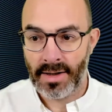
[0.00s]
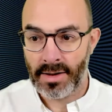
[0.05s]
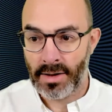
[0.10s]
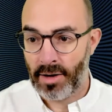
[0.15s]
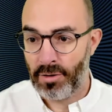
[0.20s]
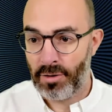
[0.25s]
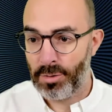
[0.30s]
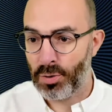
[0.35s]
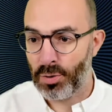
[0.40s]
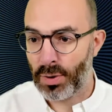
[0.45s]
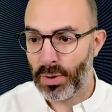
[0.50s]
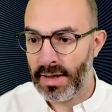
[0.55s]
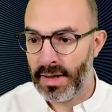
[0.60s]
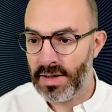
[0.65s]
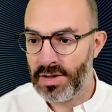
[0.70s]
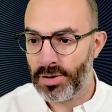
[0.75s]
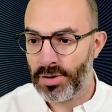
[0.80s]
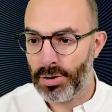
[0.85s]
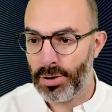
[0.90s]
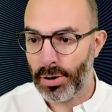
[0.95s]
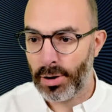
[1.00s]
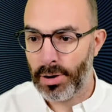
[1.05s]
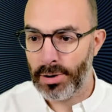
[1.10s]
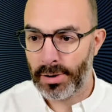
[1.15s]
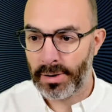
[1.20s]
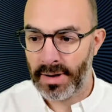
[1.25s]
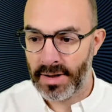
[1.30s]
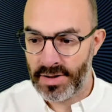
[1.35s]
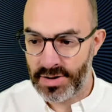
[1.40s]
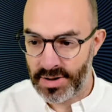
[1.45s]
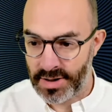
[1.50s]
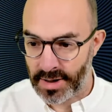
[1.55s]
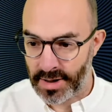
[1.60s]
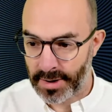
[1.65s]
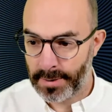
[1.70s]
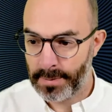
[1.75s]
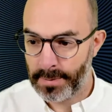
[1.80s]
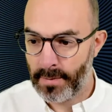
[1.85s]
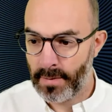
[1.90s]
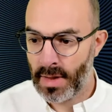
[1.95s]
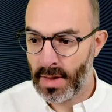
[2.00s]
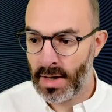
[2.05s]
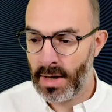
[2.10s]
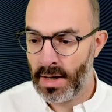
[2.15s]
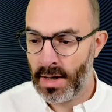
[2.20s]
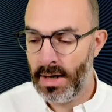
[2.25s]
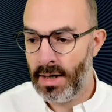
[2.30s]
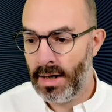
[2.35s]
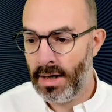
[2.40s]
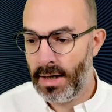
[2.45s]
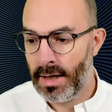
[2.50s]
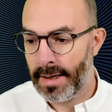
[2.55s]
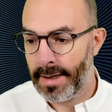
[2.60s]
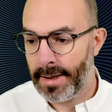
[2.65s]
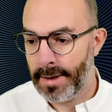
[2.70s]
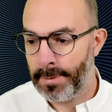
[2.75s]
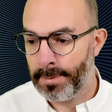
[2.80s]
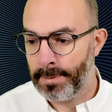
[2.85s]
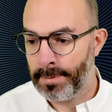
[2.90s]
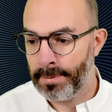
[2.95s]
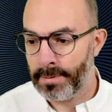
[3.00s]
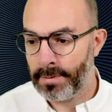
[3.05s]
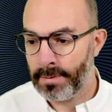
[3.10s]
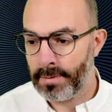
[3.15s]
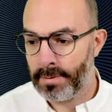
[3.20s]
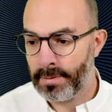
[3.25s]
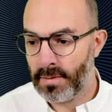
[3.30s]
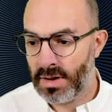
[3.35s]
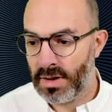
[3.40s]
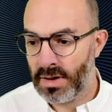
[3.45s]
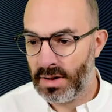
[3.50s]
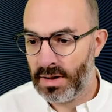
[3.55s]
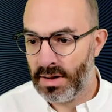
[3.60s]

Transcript: have been released earlier this year. The